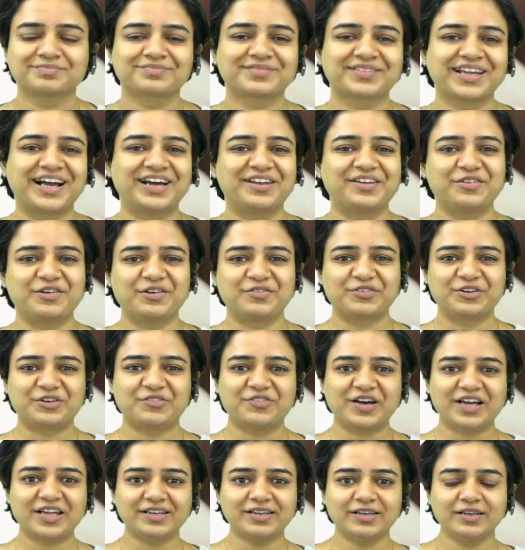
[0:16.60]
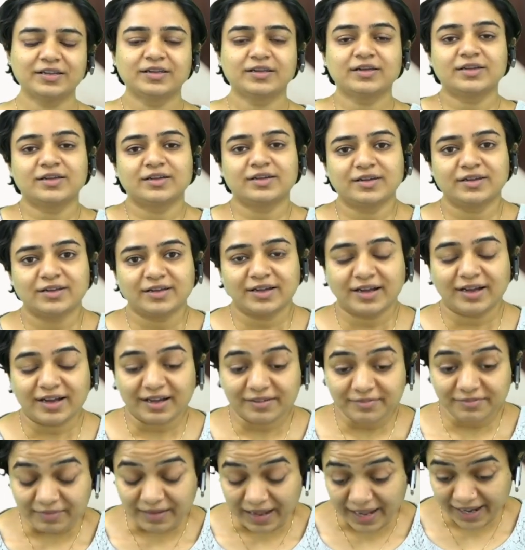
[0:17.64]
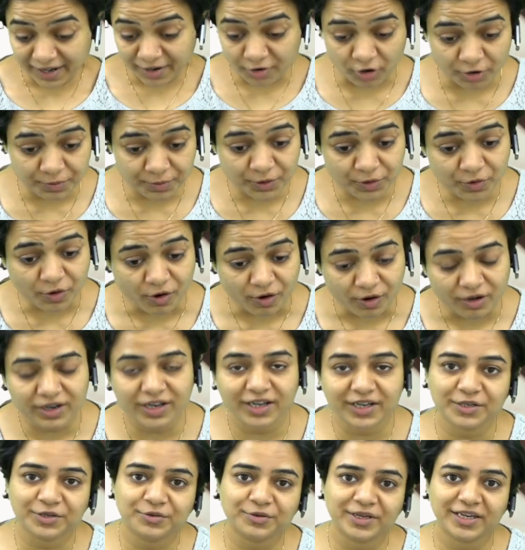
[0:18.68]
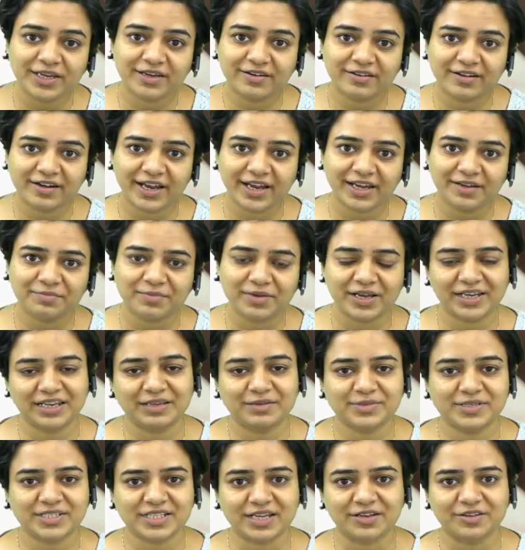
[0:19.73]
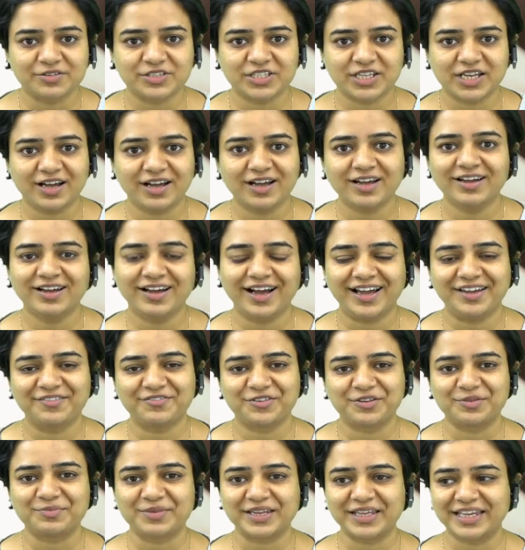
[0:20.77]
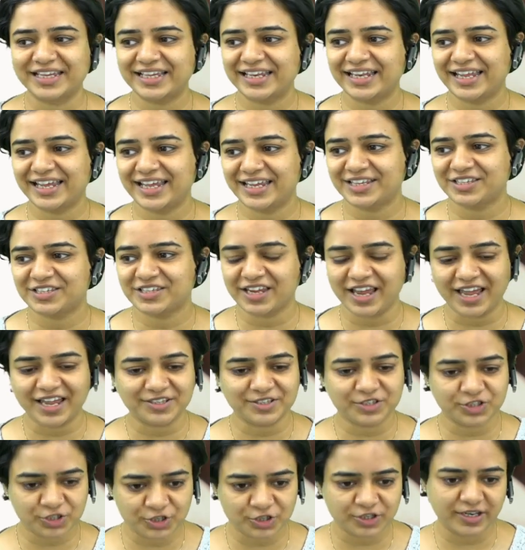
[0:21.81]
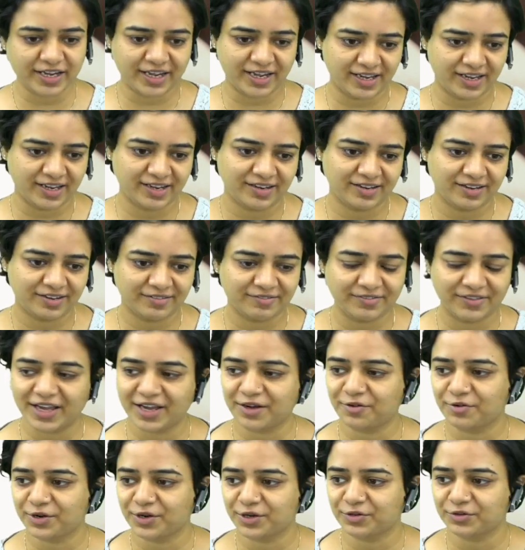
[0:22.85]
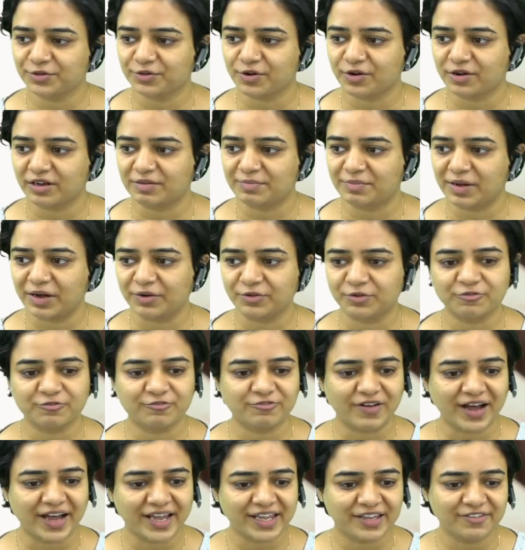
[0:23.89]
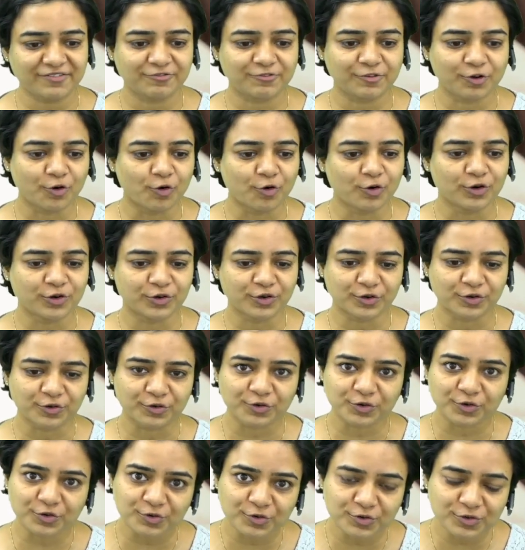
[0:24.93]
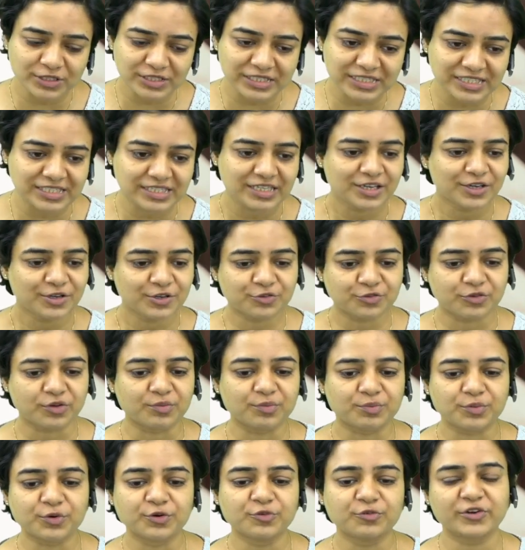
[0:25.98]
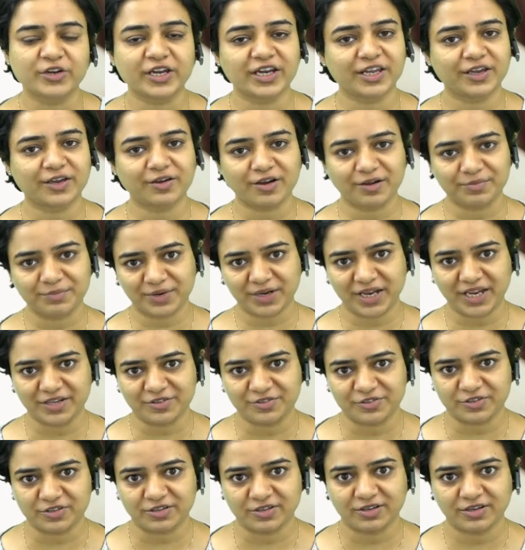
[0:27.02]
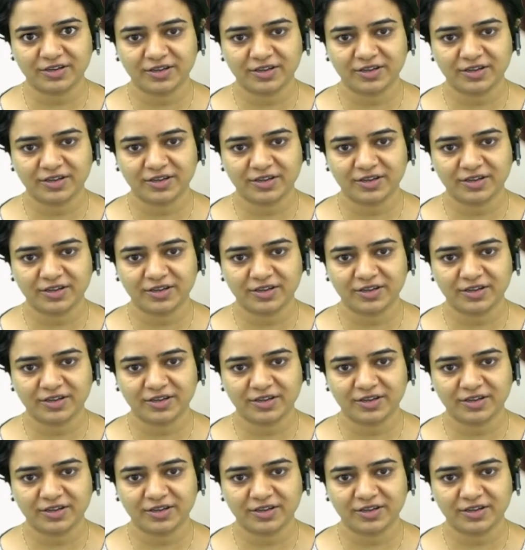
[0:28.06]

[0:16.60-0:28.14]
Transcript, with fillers: Hello everyone. Uh, I hope you all are doing great. My name is Anuja. I'm from Legal Edge, and today we are going to talk about five golden rules to improve reading comprehension.